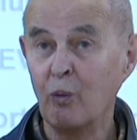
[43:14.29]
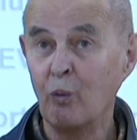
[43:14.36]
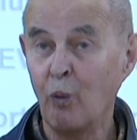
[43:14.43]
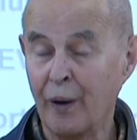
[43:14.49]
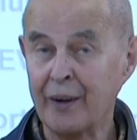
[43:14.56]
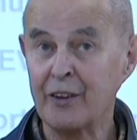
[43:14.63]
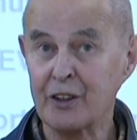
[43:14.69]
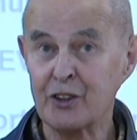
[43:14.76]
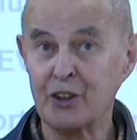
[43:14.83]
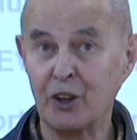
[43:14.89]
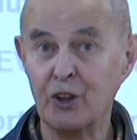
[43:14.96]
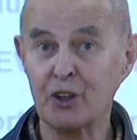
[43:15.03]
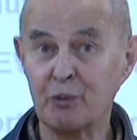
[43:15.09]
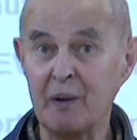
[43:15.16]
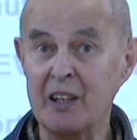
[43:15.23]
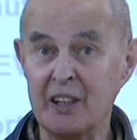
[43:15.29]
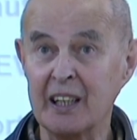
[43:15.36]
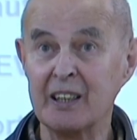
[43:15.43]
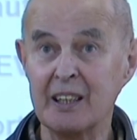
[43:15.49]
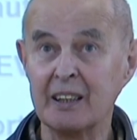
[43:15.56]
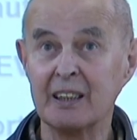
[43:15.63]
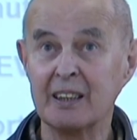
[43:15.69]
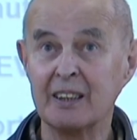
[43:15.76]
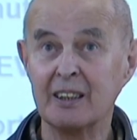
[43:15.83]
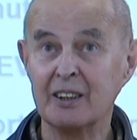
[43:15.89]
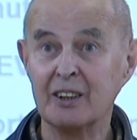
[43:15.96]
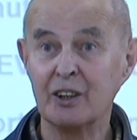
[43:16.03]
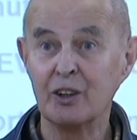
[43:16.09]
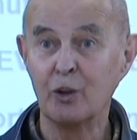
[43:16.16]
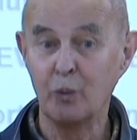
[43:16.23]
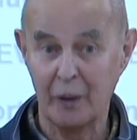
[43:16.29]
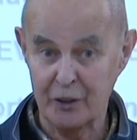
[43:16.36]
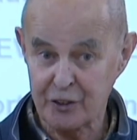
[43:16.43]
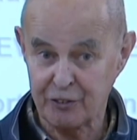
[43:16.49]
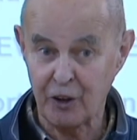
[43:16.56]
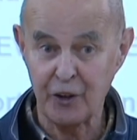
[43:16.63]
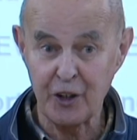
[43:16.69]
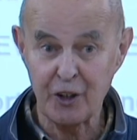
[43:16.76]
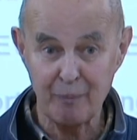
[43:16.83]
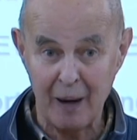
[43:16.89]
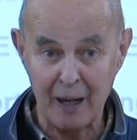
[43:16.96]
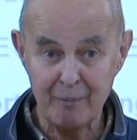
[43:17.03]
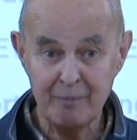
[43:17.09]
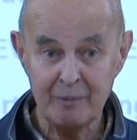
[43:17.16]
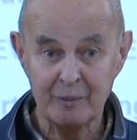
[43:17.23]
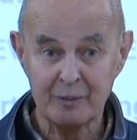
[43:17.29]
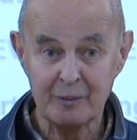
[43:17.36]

One of the shows we did was for your mom.